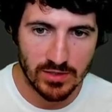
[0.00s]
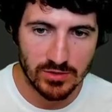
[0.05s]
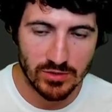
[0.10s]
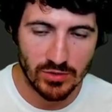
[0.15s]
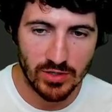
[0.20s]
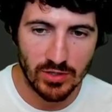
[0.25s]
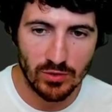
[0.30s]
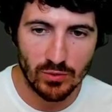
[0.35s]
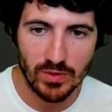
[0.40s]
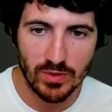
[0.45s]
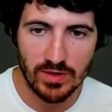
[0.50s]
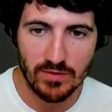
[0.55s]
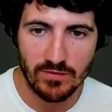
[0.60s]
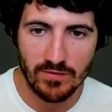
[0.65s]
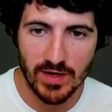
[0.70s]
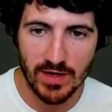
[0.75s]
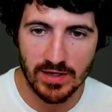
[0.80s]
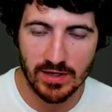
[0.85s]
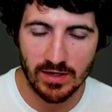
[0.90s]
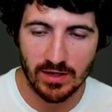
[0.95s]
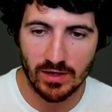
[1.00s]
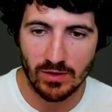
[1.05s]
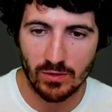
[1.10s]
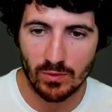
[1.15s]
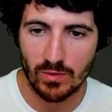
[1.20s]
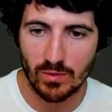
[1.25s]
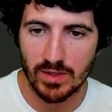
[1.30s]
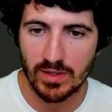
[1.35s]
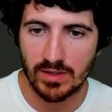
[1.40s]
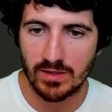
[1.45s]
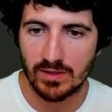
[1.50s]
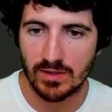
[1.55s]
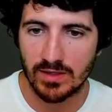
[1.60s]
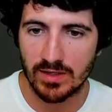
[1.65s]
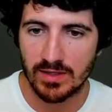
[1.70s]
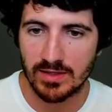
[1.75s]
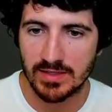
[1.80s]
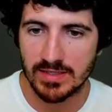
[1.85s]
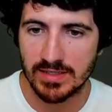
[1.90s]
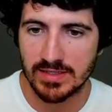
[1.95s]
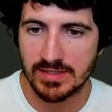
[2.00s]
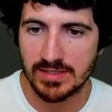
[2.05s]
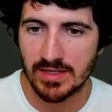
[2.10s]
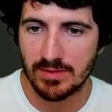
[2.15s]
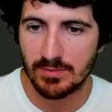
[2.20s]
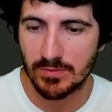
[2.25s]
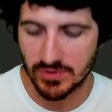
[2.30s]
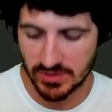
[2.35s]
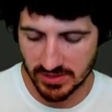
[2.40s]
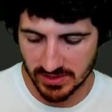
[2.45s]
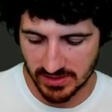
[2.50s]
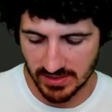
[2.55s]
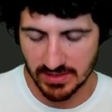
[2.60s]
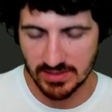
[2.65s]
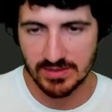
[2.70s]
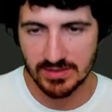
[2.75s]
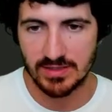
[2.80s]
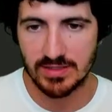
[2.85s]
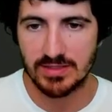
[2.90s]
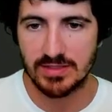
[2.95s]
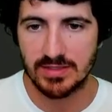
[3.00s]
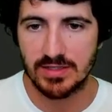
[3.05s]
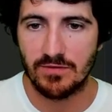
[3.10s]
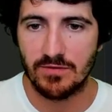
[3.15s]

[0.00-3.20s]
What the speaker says: So here we define a queue, and this number 6, this